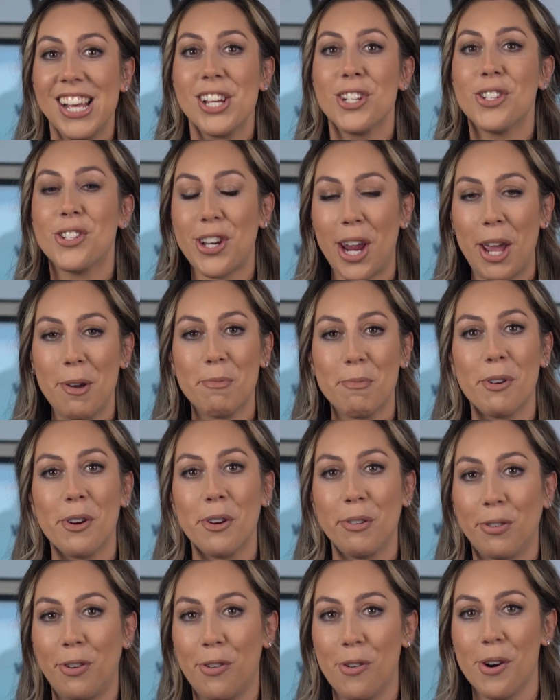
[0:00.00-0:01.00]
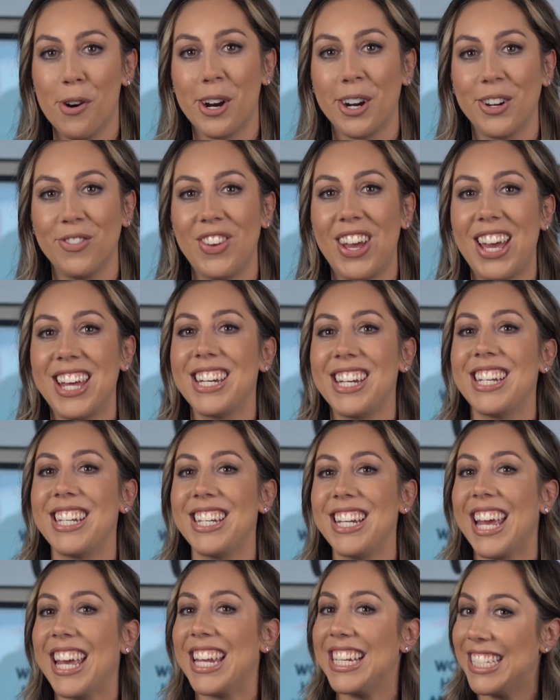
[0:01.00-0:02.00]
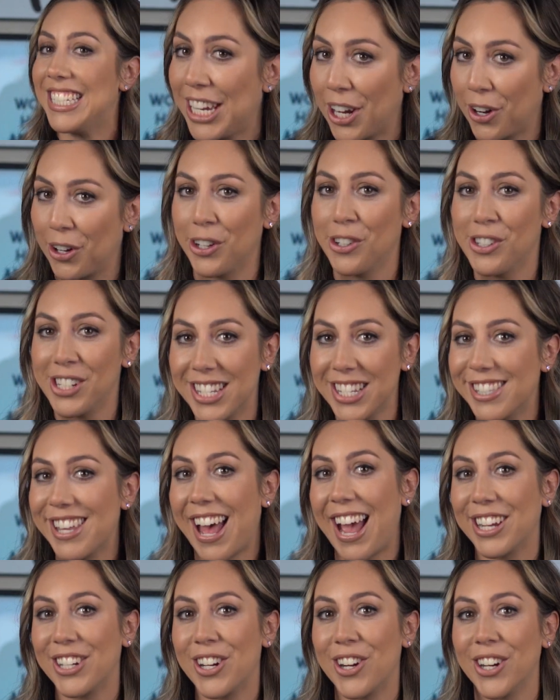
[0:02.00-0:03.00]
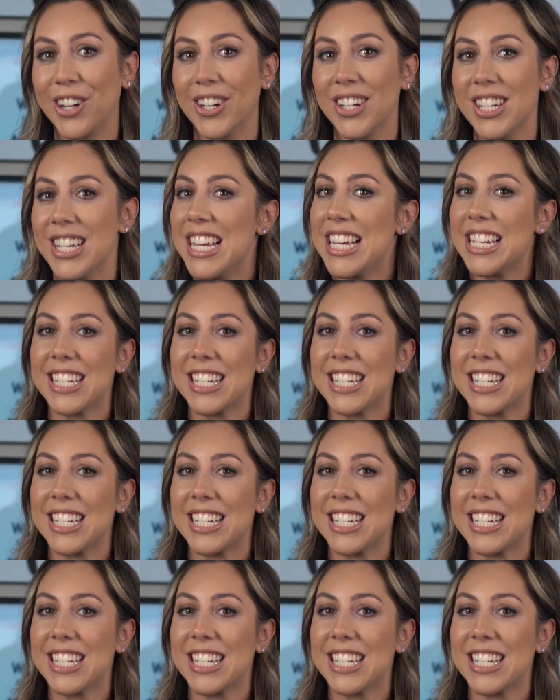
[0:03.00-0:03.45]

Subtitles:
shape, or form an interior designer,